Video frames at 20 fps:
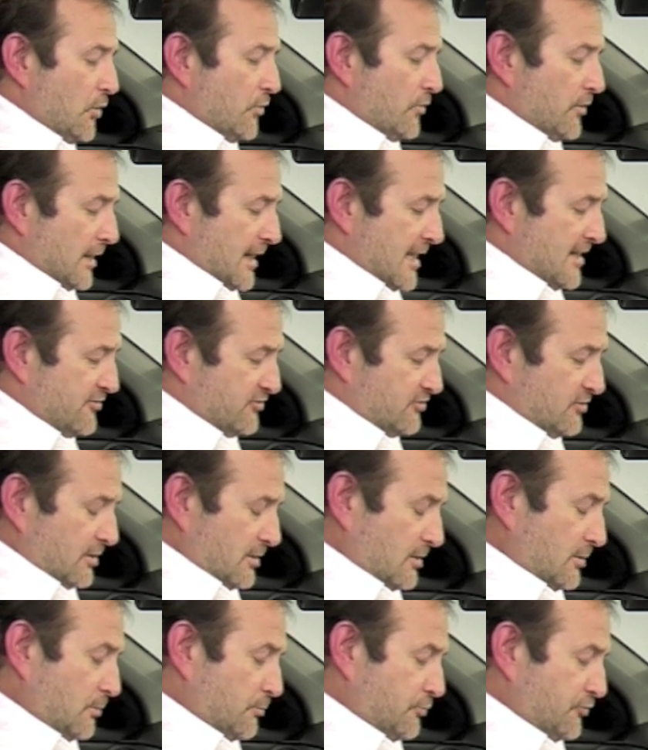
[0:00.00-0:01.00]
The last
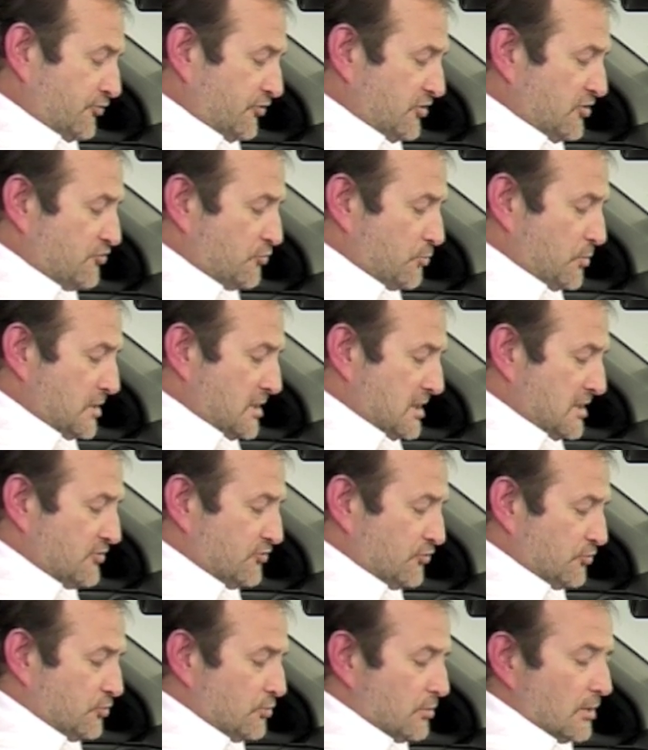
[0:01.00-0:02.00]
procedure we need
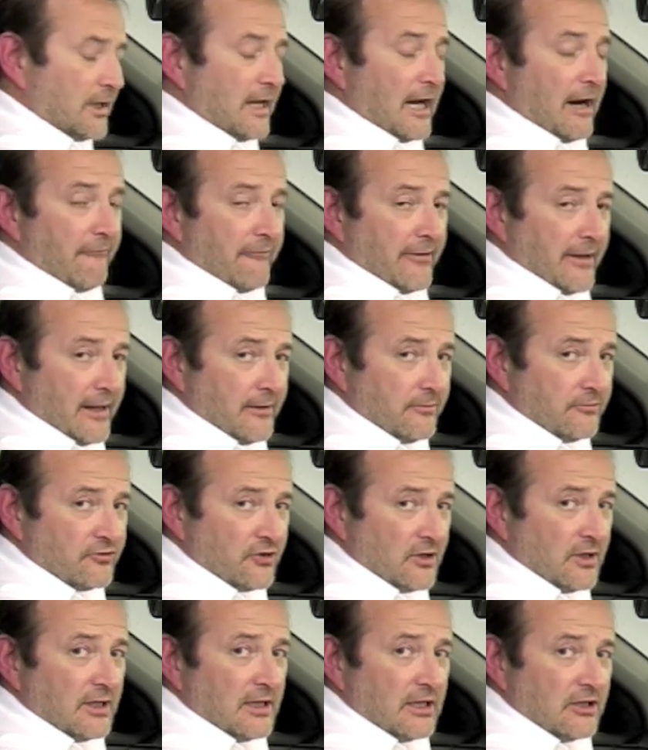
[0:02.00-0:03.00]
to carry out
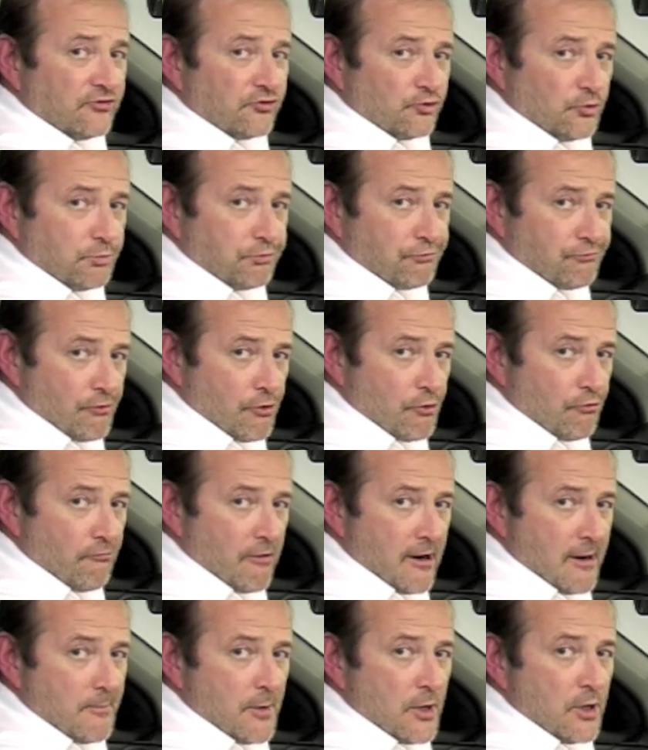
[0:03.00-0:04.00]
is to
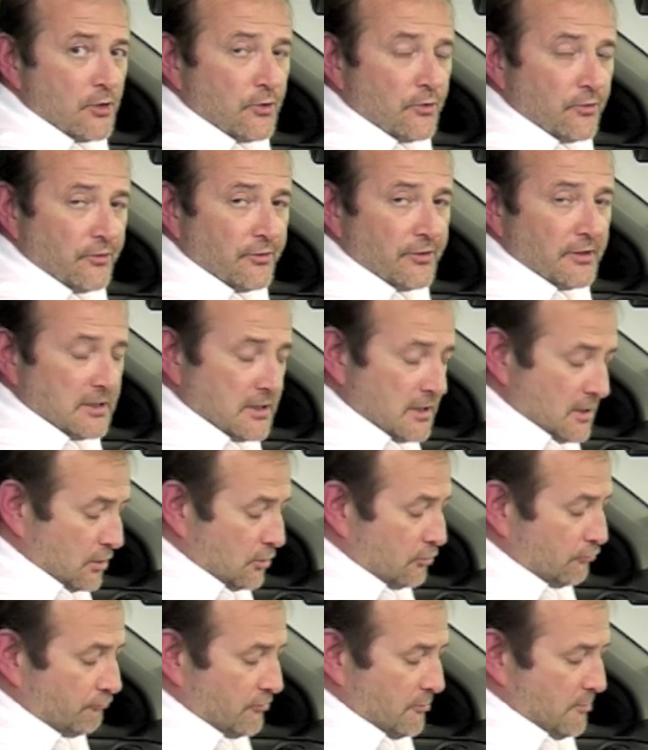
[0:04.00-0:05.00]
program the
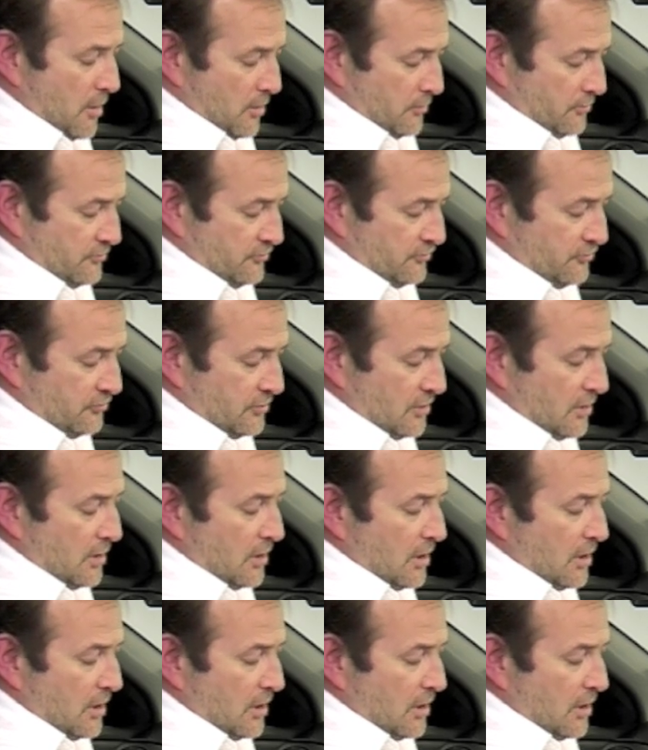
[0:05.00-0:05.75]
remotes.